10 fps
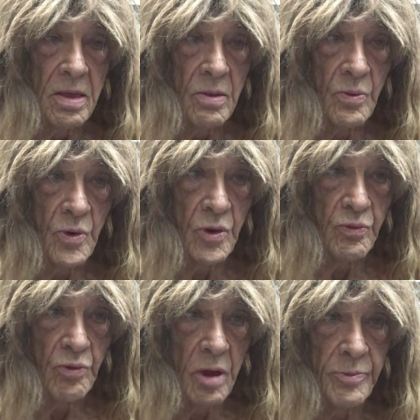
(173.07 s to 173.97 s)
Where
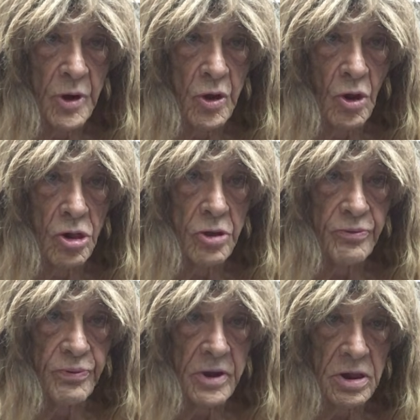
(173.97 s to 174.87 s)
Robert Golka
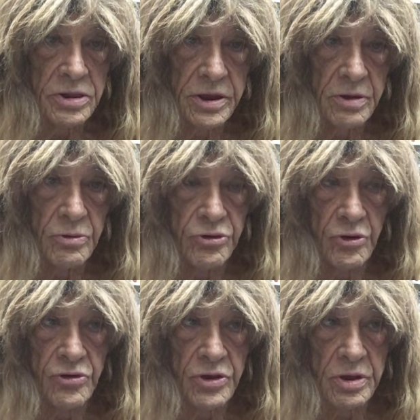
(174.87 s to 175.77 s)
failed, he was
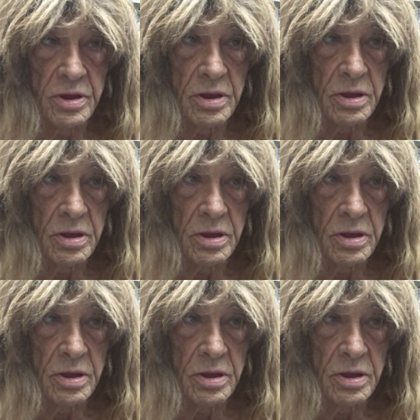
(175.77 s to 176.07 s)
using